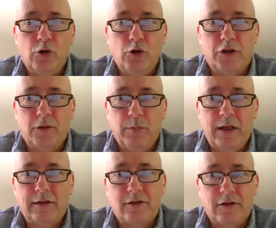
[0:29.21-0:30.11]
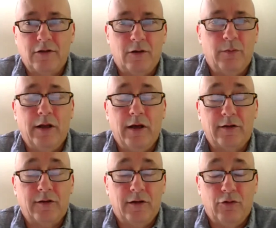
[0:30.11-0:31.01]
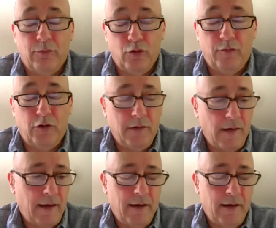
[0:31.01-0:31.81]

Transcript: ocean-based carbon dioxide removal,